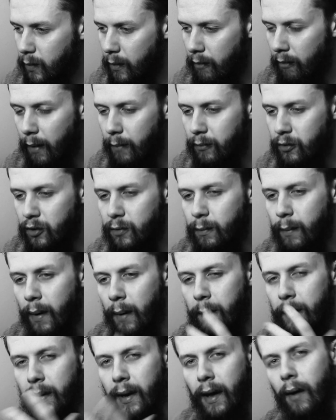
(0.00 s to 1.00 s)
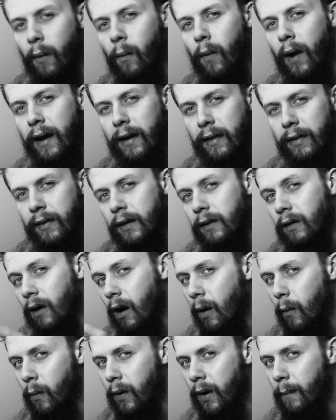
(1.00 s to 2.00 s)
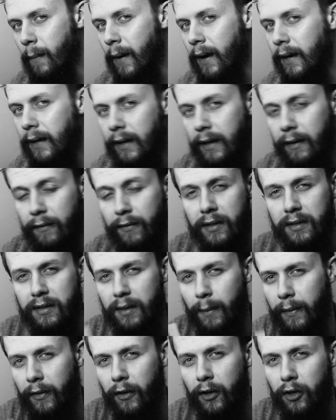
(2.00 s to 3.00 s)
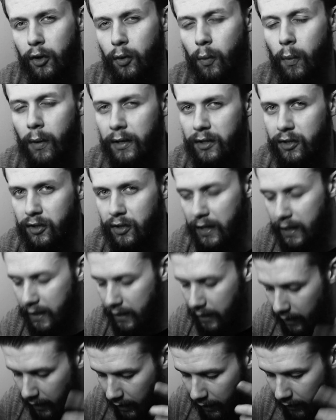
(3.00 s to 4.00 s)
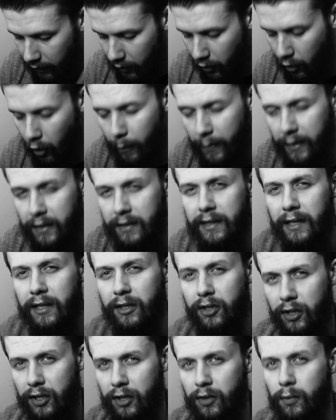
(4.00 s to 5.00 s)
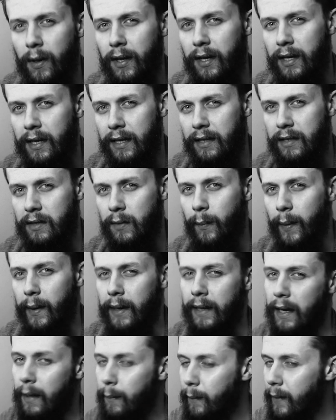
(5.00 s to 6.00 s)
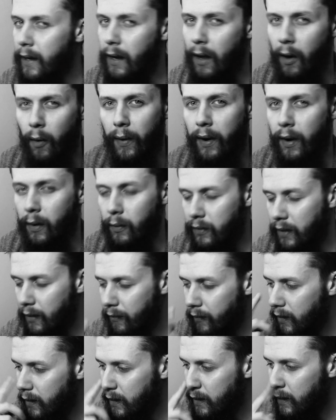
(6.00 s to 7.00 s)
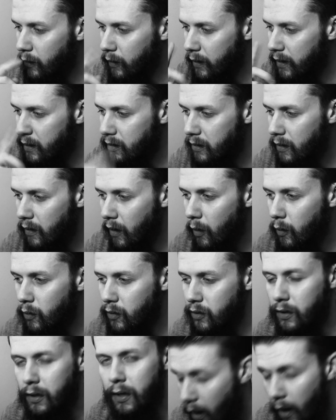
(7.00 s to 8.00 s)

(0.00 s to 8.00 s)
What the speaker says: where I'm just pumping out anything that I want to make. If there's something that you want to see, the comments section is where you need to be. Let me know and I'll definitely look into those.